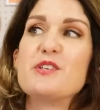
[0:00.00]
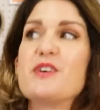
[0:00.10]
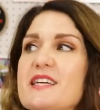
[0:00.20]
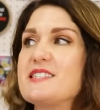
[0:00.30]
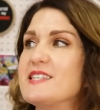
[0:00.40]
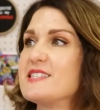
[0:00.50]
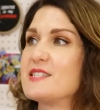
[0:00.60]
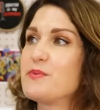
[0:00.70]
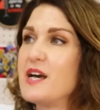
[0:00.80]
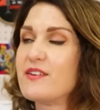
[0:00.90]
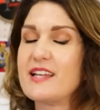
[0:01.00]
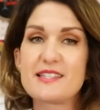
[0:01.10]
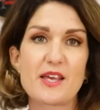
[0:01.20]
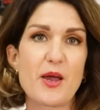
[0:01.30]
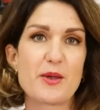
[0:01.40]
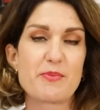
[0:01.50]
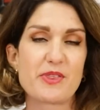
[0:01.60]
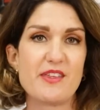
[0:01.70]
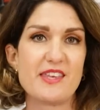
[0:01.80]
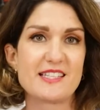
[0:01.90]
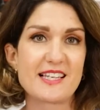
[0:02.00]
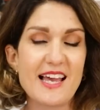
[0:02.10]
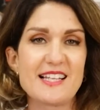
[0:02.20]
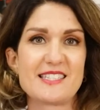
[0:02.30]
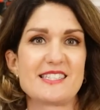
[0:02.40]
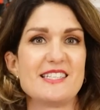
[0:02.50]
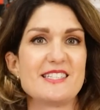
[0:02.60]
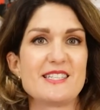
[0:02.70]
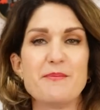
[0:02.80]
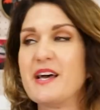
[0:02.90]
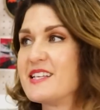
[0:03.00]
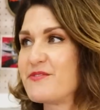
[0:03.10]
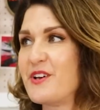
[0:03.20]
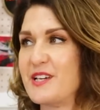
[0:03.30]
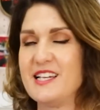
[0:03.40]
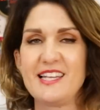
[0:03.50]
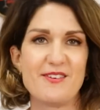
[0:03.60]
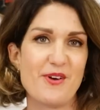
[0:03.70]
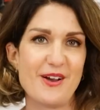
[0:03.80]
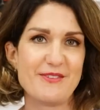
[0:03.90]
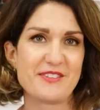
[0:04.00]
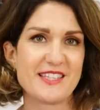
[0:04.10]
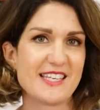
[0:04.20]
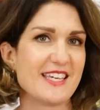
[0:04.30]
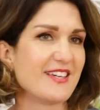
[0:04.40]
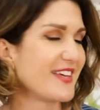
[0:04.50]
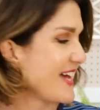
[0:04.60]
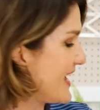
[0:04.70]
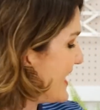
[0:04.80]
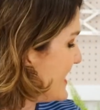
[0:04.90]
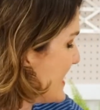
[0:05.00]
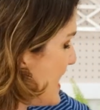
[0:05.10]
dresses as well. Let's hope that this lasts and summer has finally arrived in the UK.